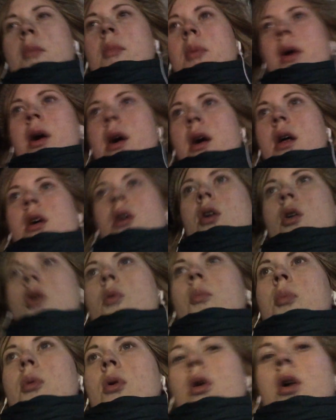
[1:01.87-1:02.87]
But
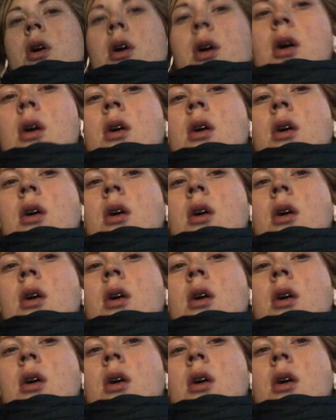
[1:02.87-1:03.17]
oh boy.